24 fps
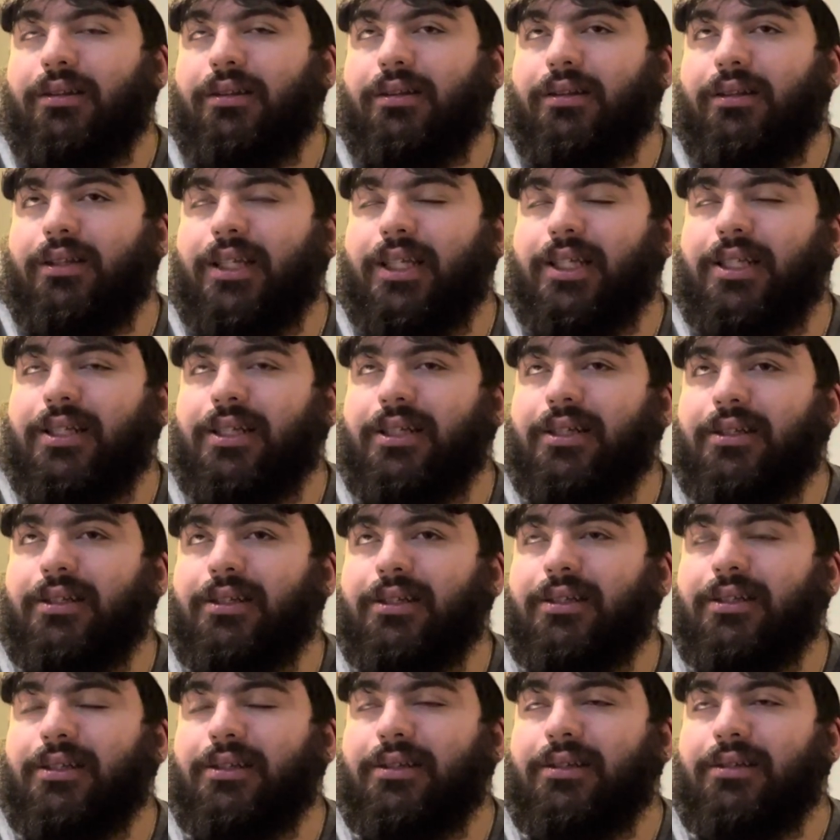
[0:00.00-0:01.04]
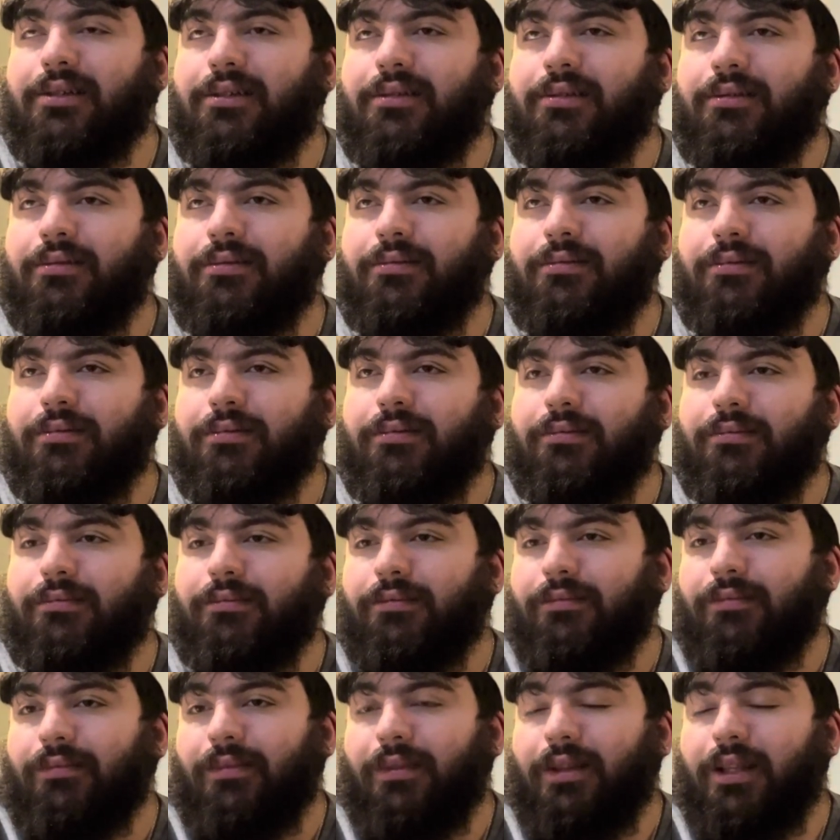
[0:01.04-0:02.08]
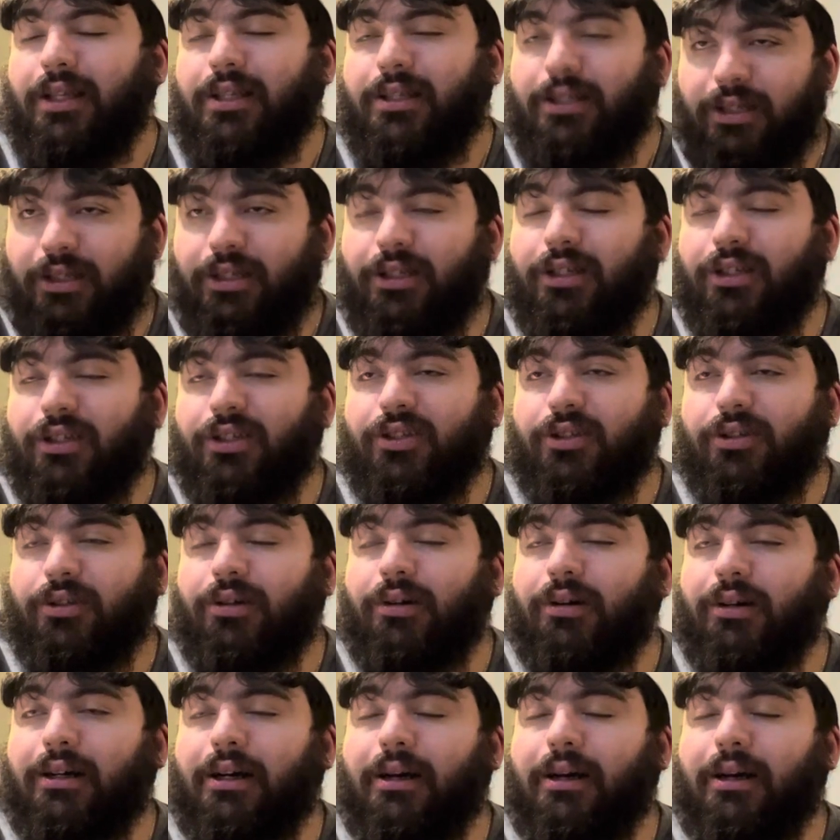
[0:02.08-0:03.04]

this is this is a good song.